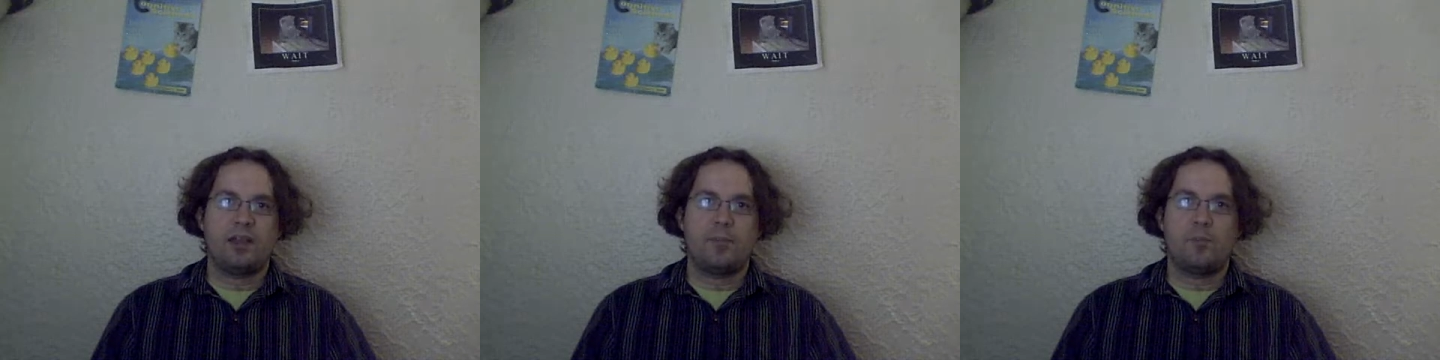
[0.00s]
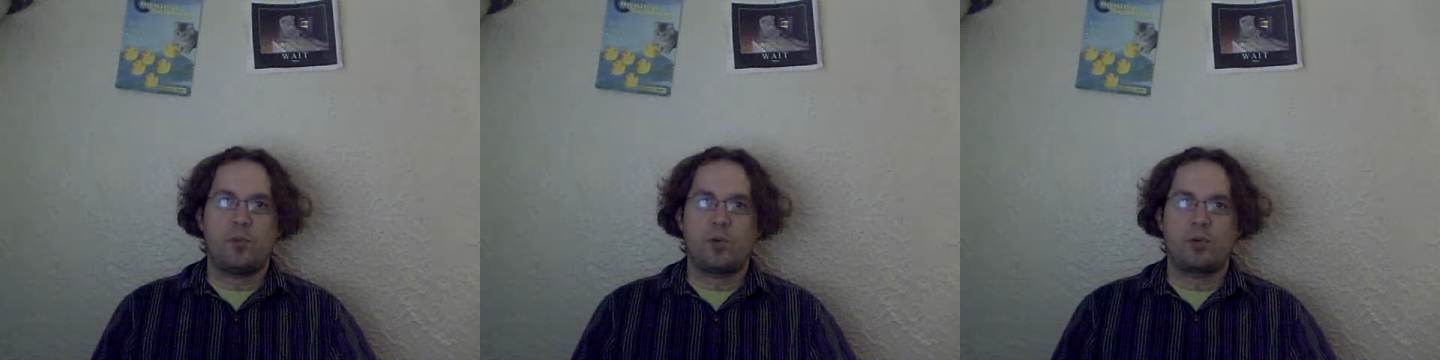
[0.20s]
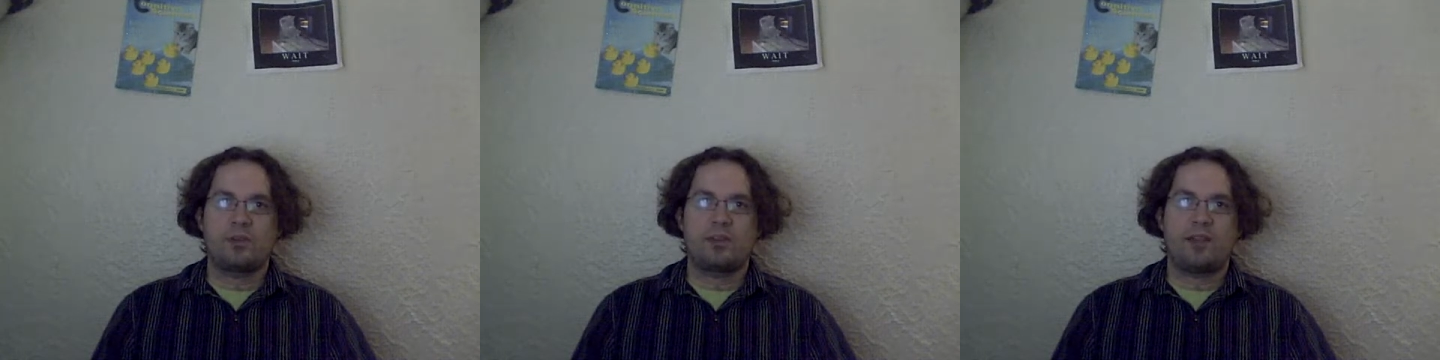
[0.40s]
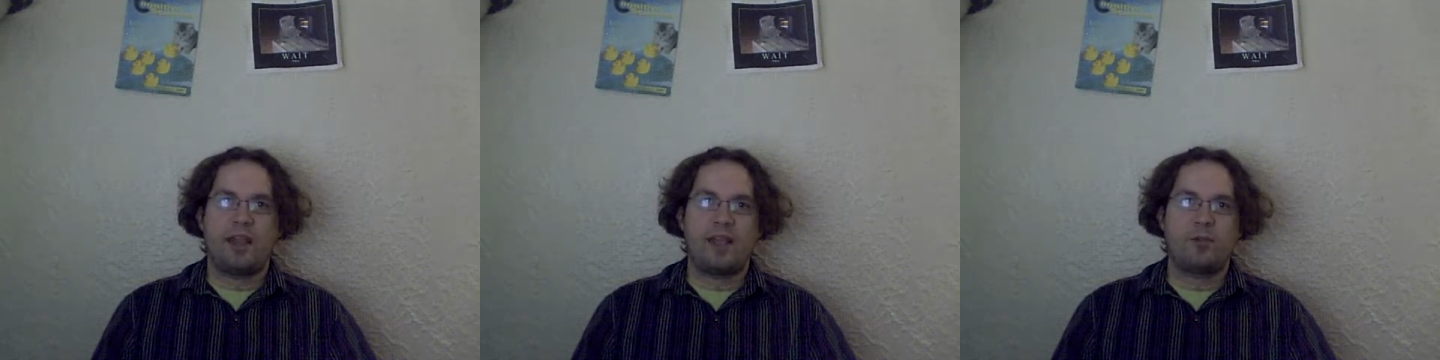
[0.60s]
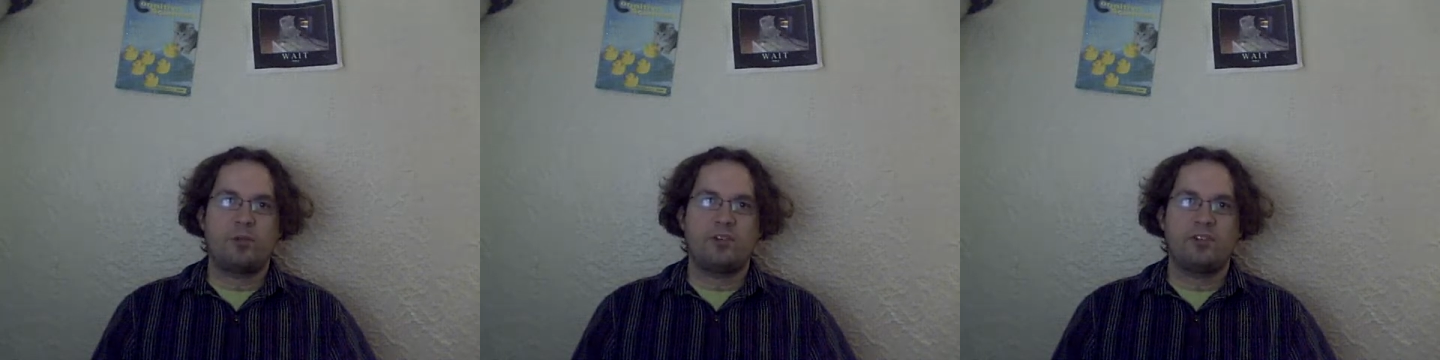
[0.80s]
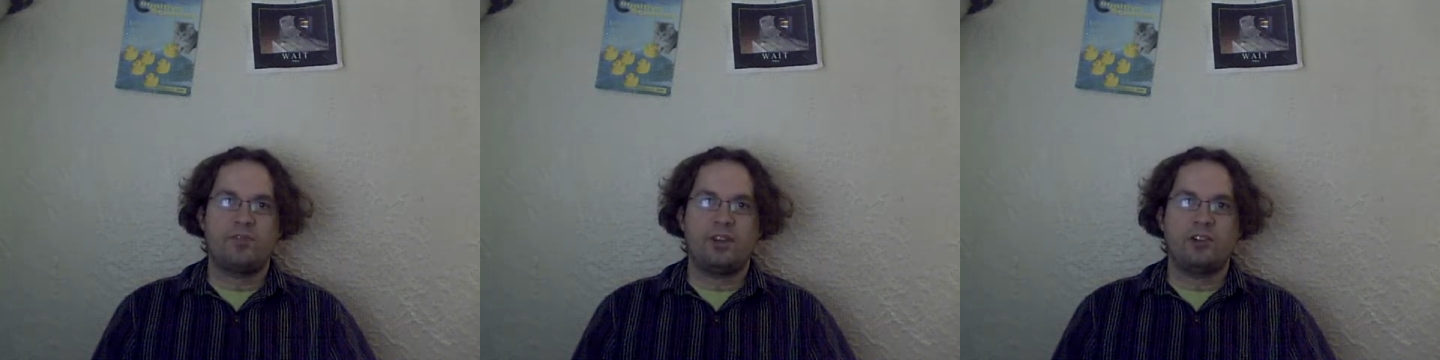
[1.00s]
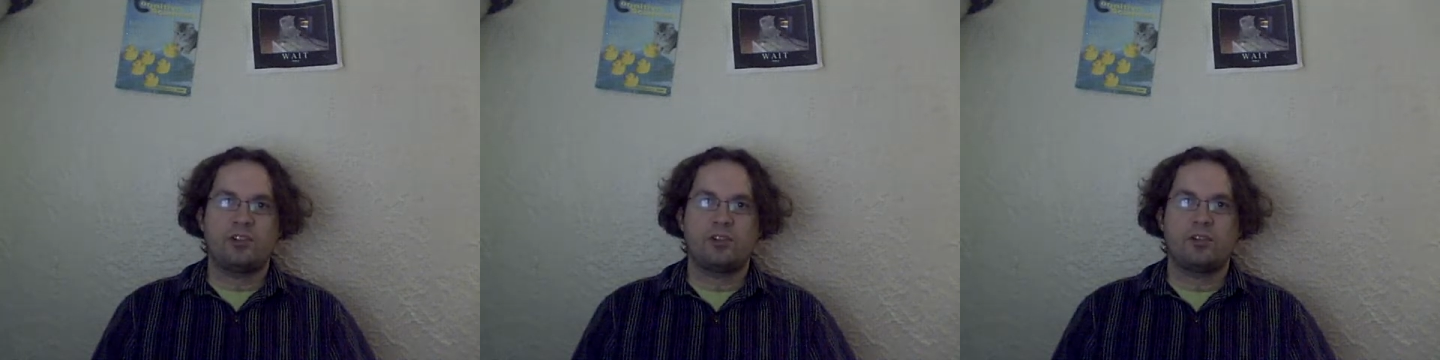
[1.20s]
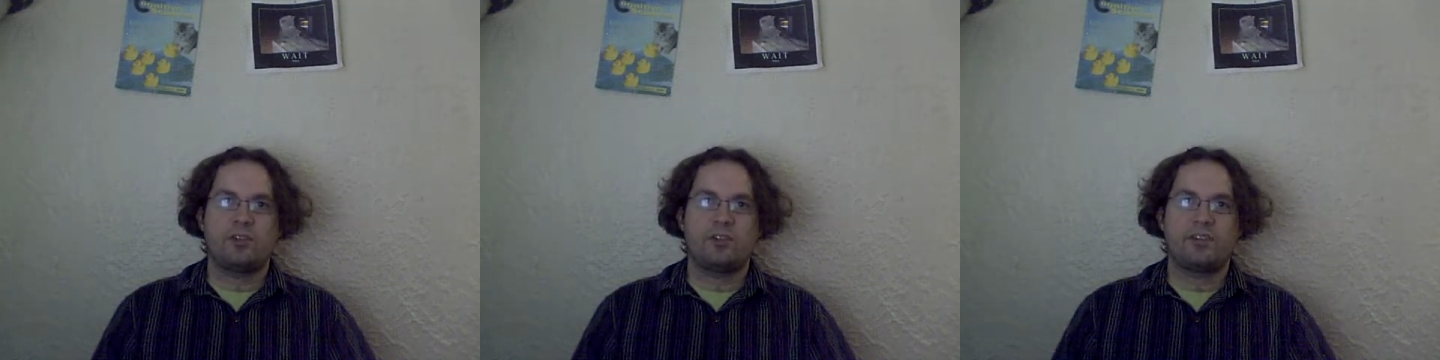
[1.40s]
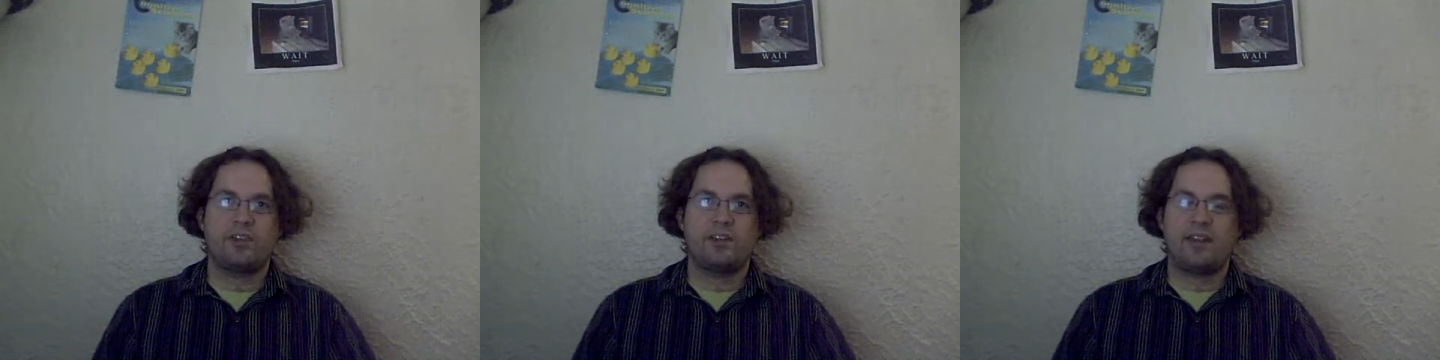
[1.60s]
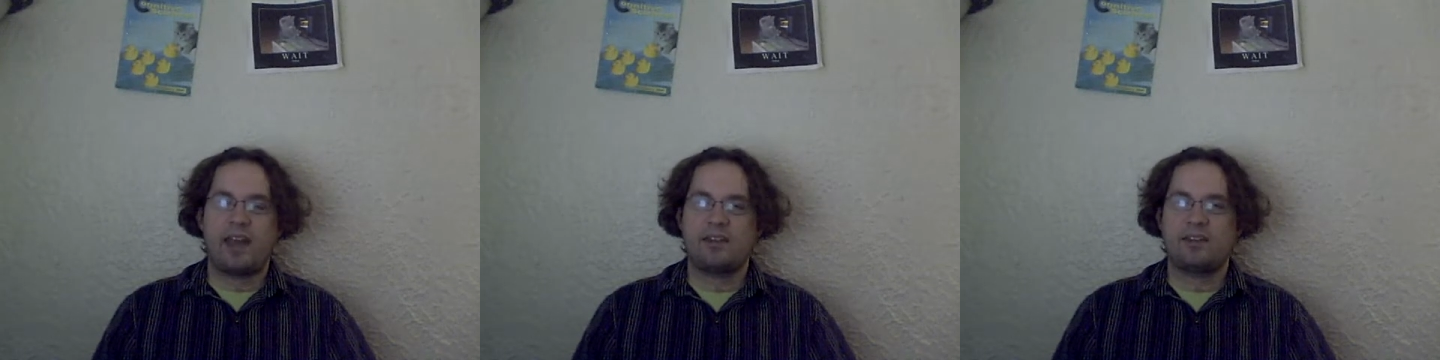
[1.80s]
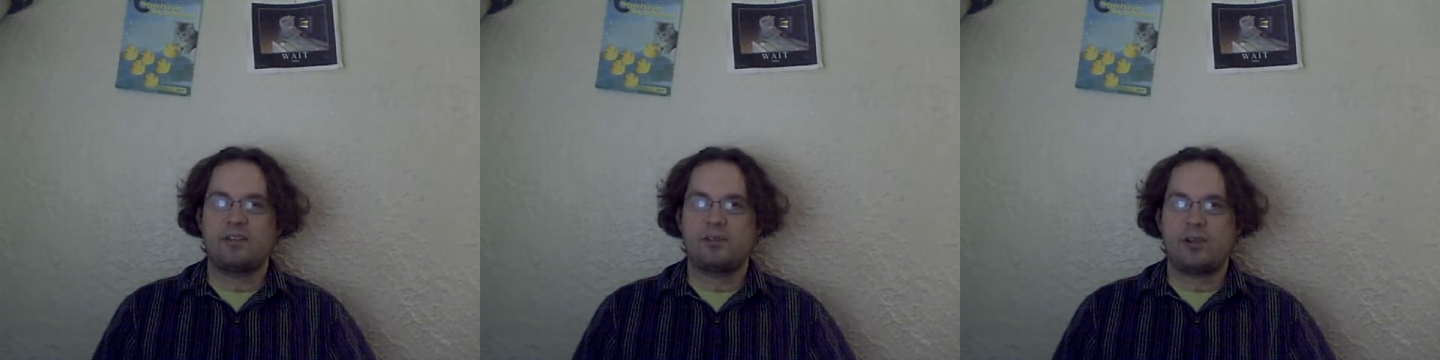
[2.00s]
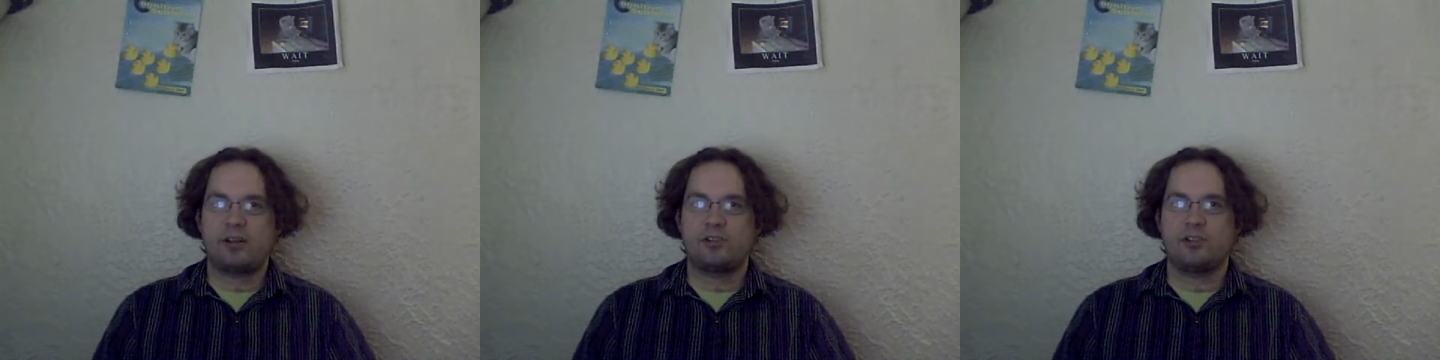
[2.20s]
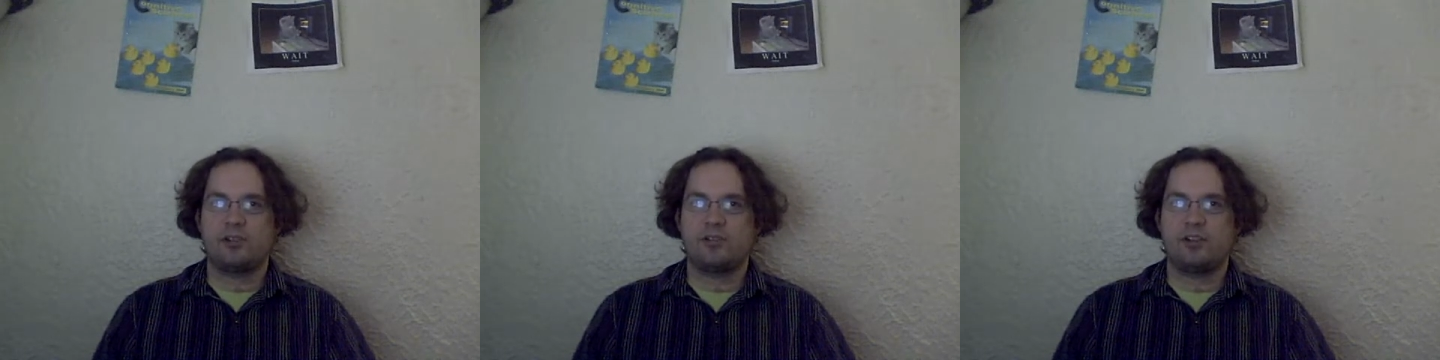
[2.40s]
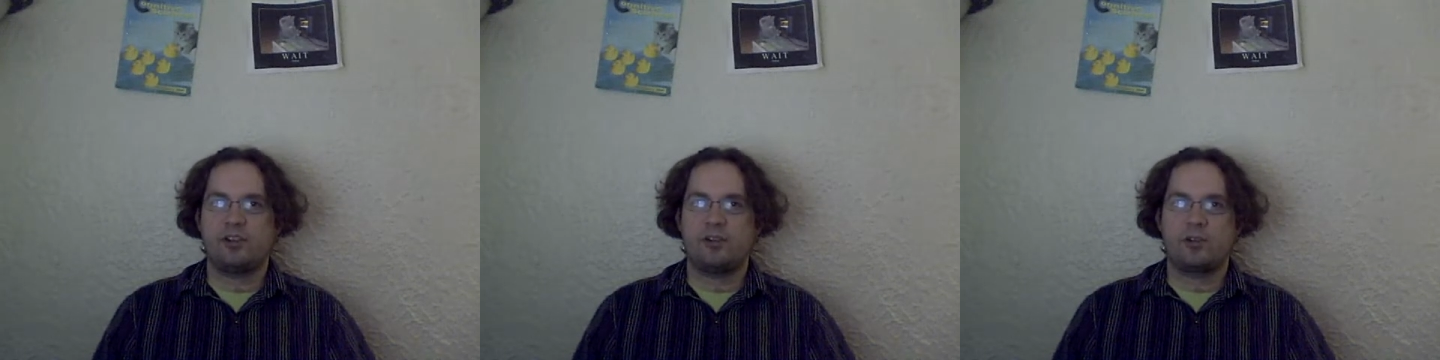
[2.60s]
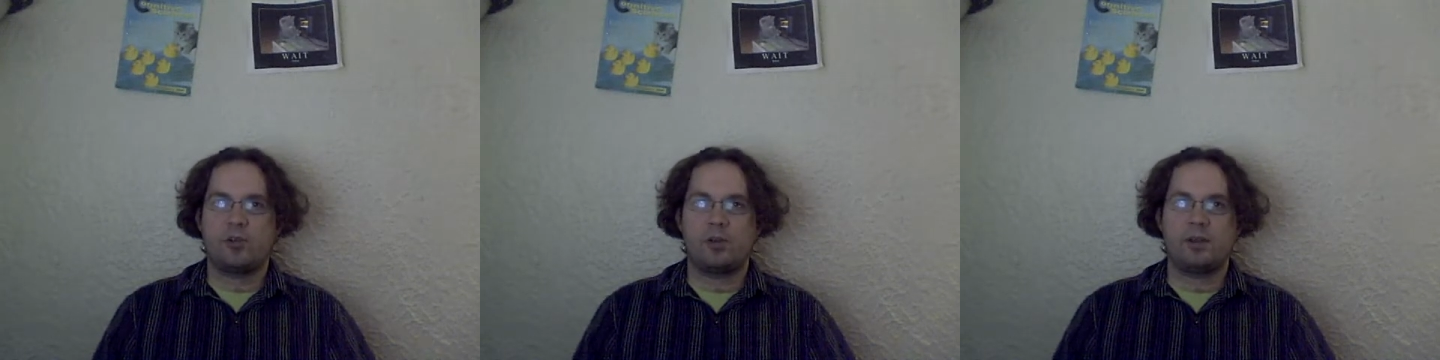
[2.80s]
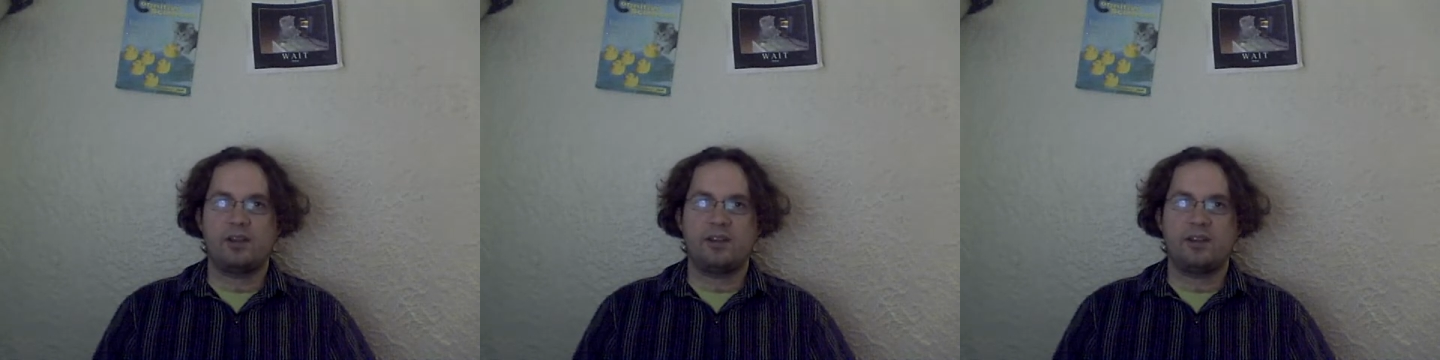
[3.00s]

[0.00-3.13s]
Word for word: important language features and data structures that you're going